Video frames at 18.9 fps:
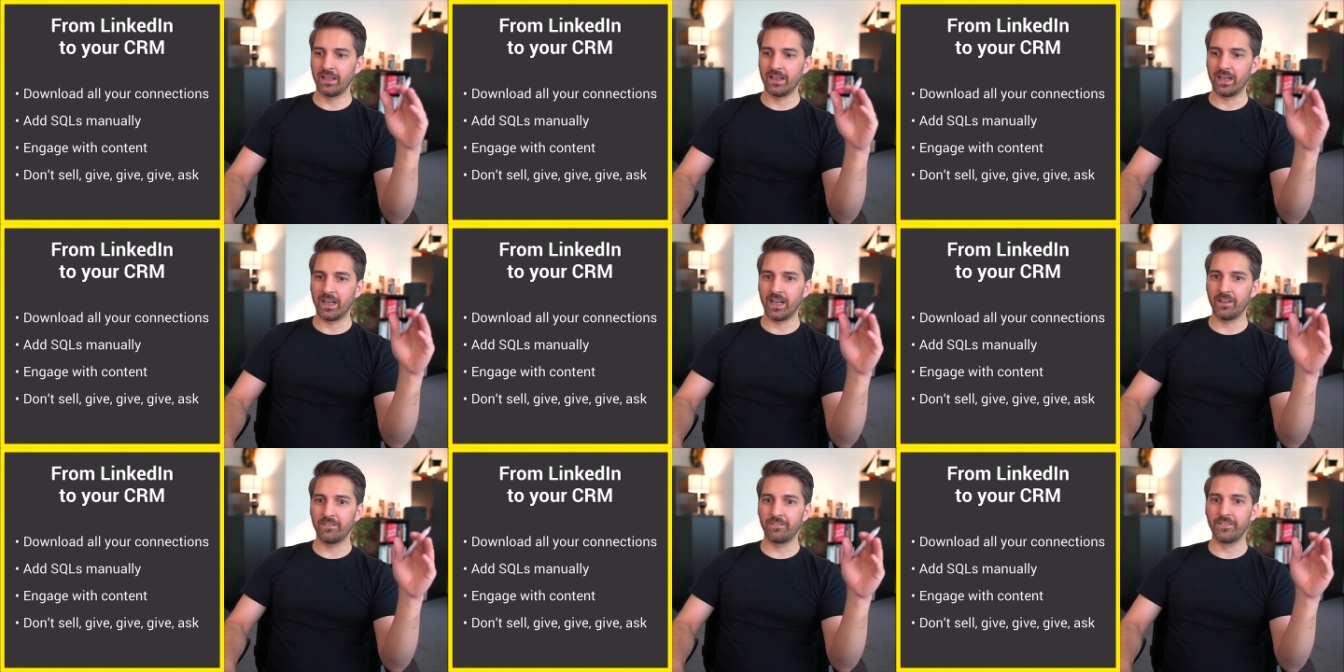
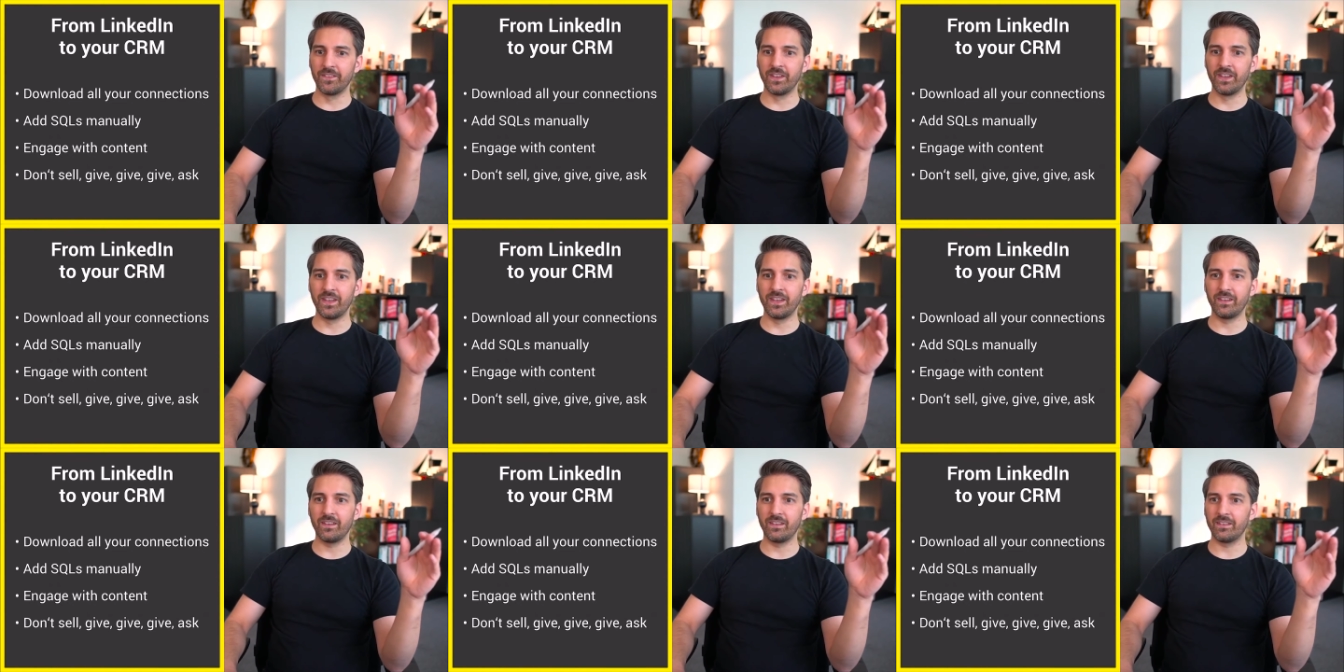I've,
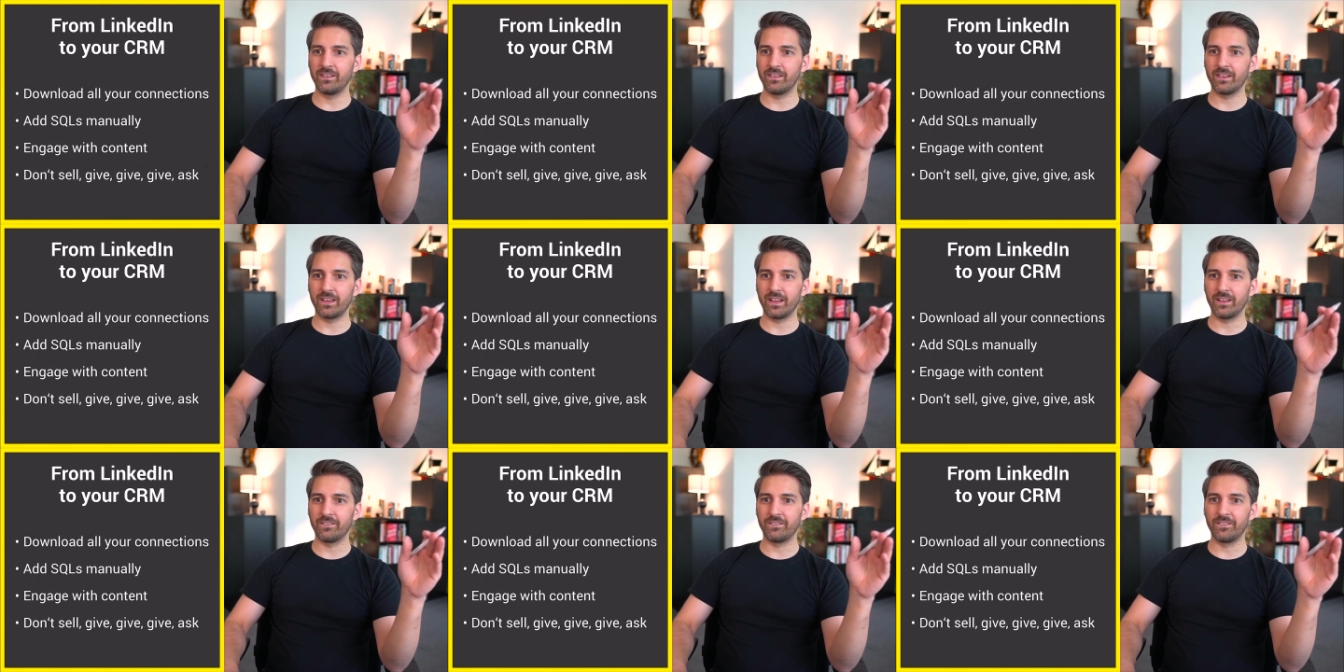n
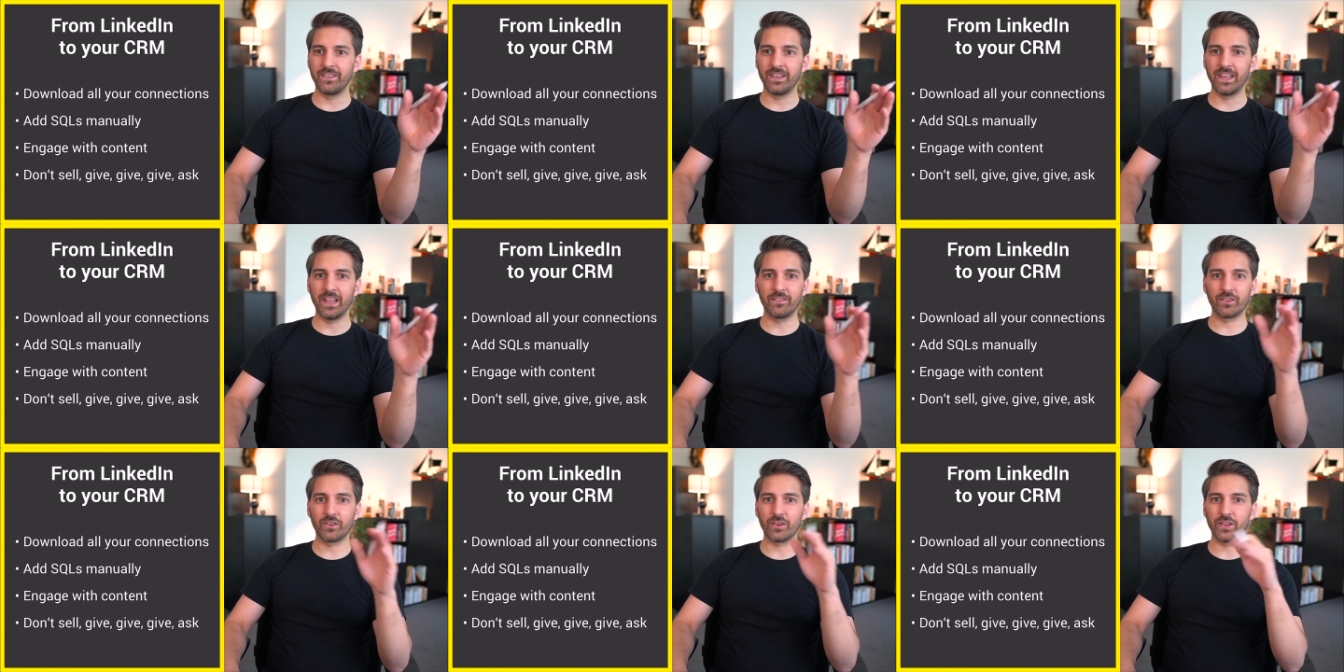I've
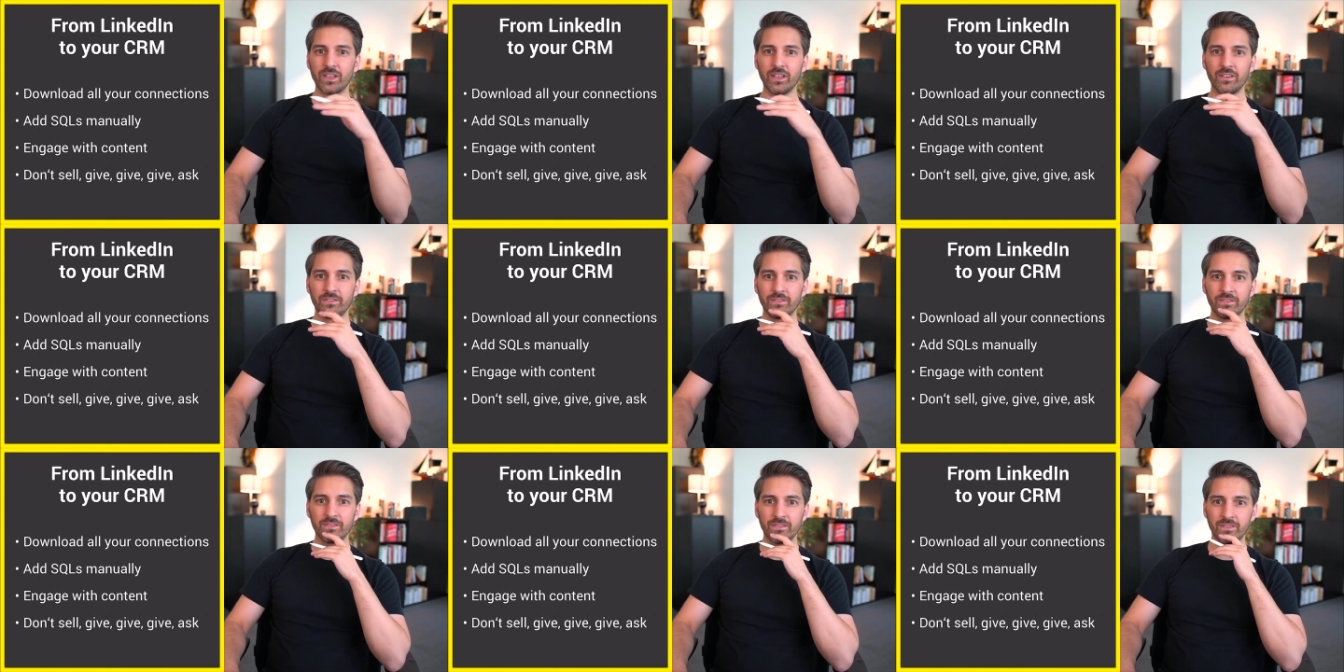never
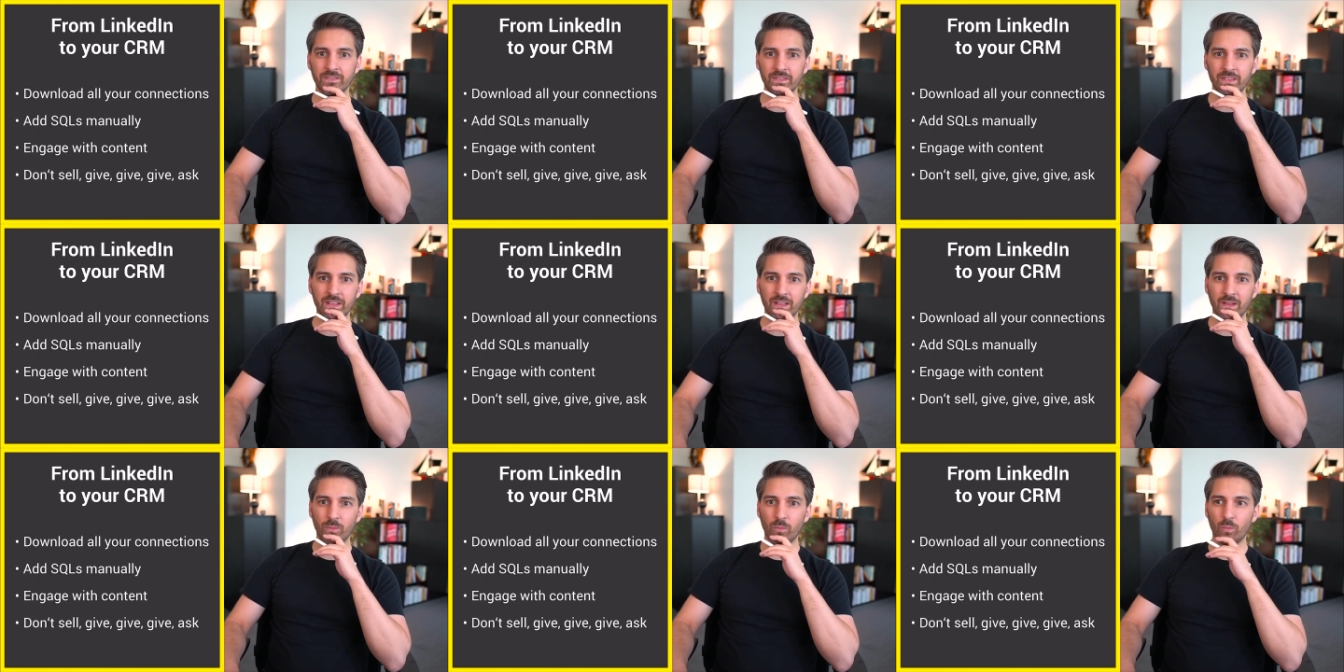even
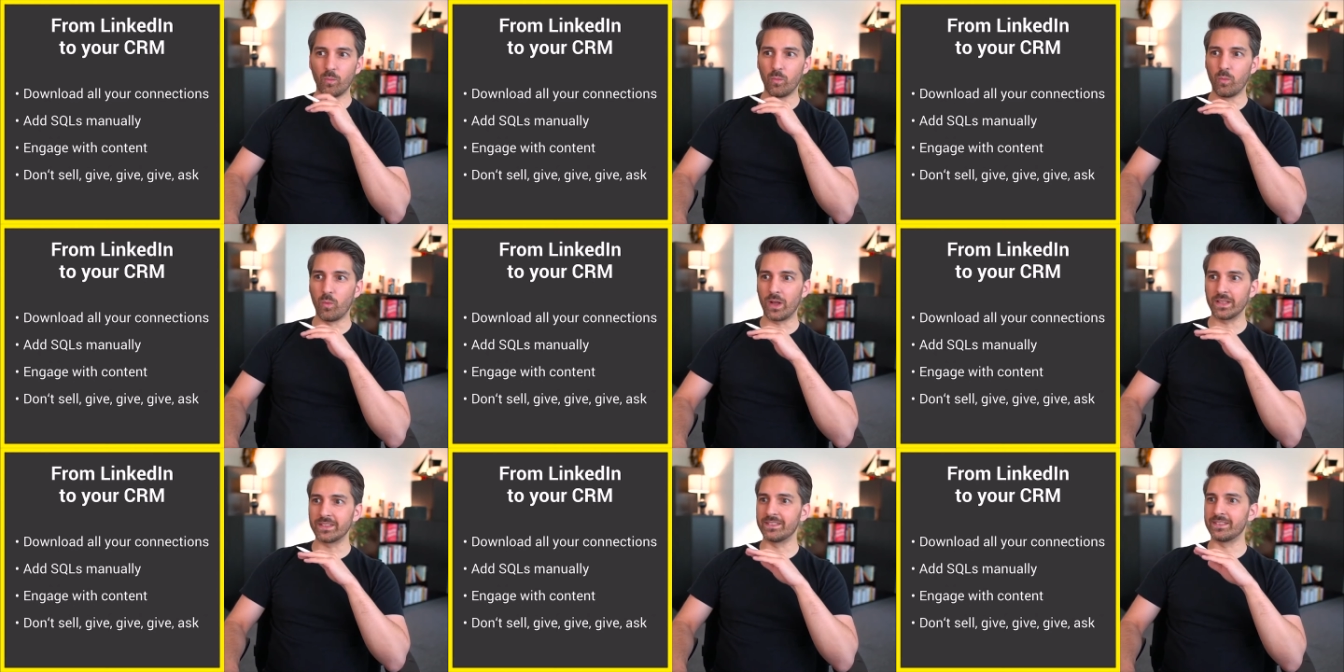
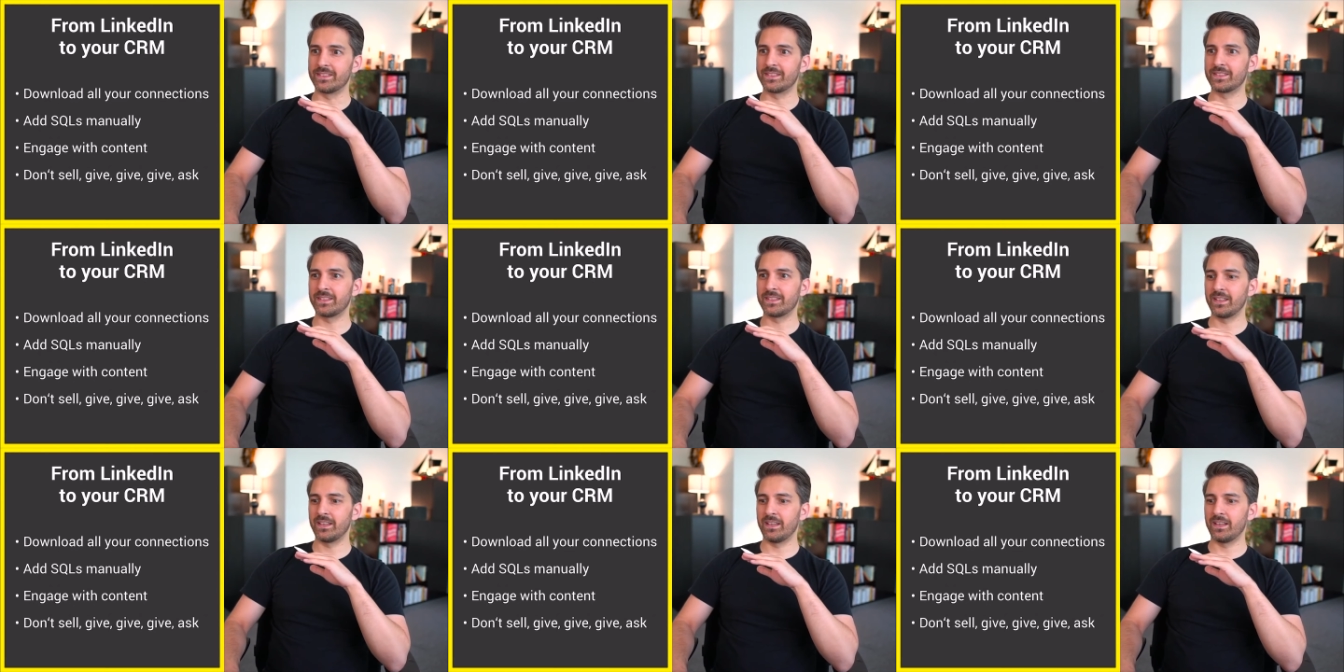once